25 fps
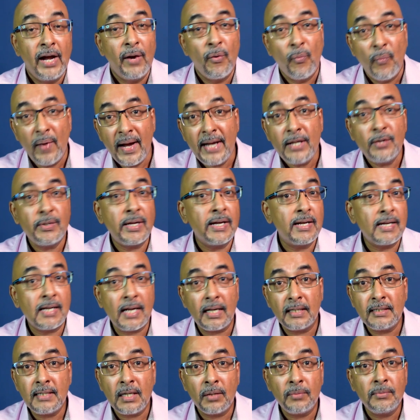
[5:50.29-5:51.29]
And where you can
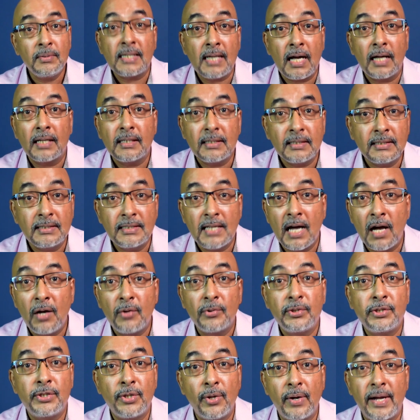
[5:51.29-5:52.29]
cut
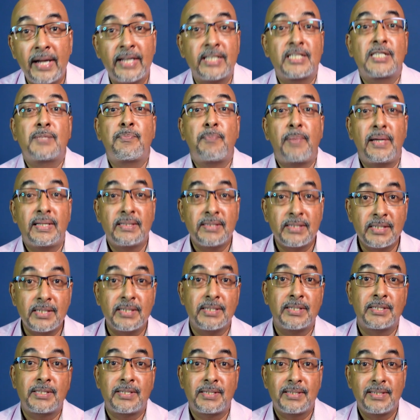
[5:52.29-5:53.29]
down your
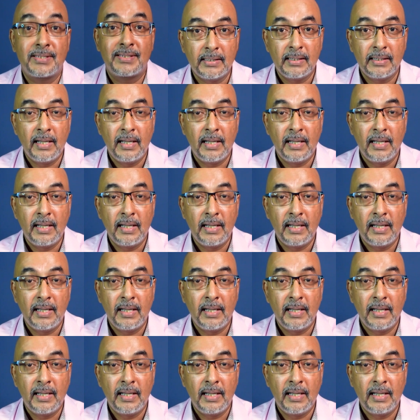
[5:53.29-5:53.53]
expenses.